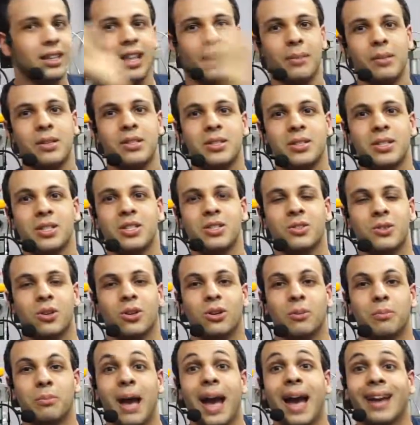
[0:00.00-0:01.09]
That means you just
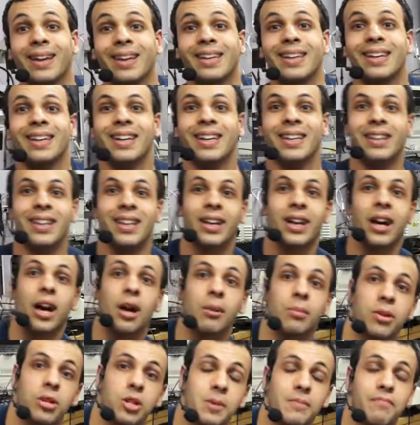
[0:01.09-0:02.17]
throw it back in the
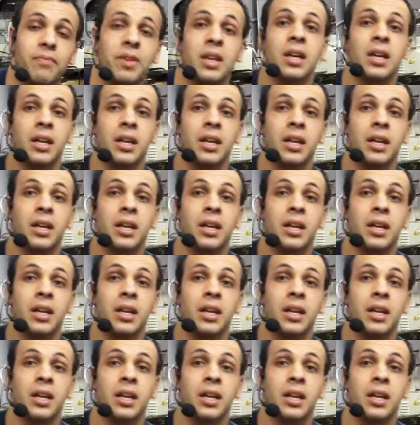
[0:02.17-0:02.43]
garbage.